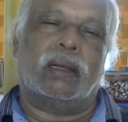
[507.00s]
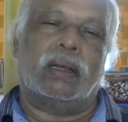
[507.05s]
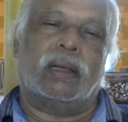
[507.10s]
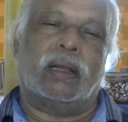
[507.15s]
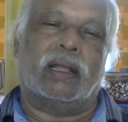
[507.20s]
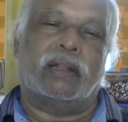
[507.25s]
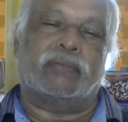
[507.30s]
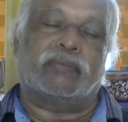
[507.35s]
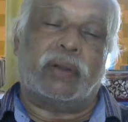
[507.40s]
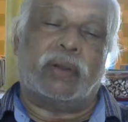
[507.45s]

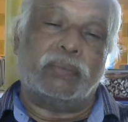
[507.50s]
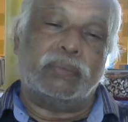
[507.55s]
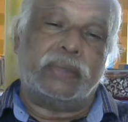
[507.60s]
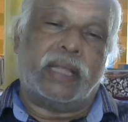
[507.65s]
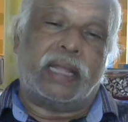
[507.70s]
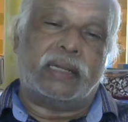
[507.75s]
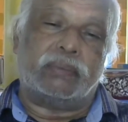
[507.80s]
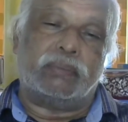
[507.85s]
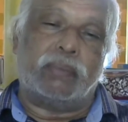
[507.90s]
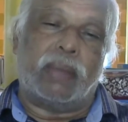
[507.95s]
And from
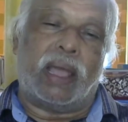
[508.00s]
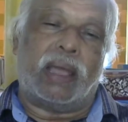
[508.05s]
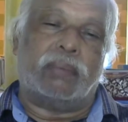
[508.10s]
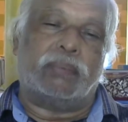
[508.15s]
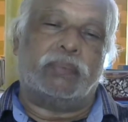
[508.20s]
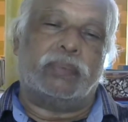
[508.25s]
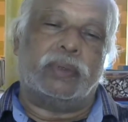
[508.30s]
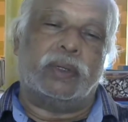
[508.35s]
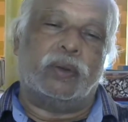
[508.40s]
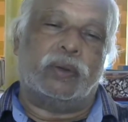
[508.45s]
that
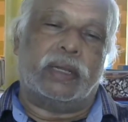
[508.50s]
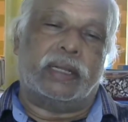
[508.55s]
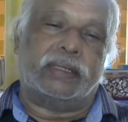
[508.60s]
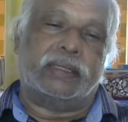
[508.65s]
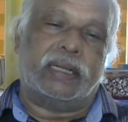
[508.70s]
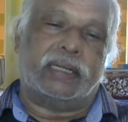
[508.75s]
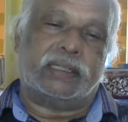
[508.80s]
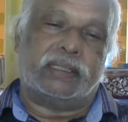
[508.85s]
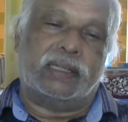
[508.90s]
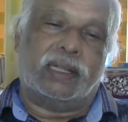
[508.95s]
map, you can
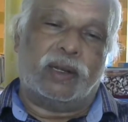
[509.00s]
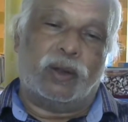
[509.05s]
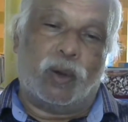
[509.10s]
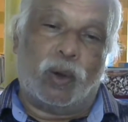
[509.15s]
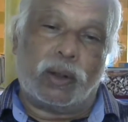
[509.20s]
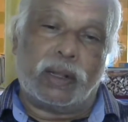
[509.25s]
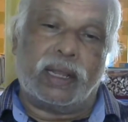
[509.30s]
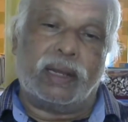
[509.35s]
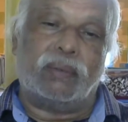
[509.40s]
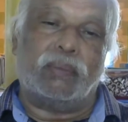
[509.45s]
get the
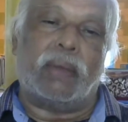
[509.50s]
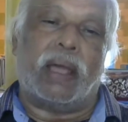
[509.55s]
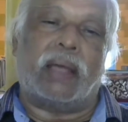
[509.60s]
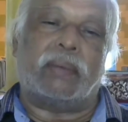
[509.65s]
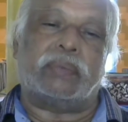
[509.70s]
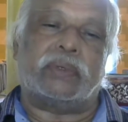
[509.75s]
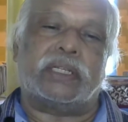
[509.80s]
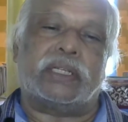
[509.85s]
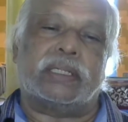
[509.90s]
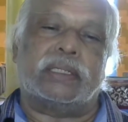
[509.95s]
local
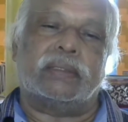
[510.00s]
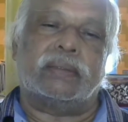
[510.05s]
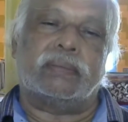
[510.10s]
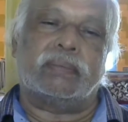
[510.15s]
maps.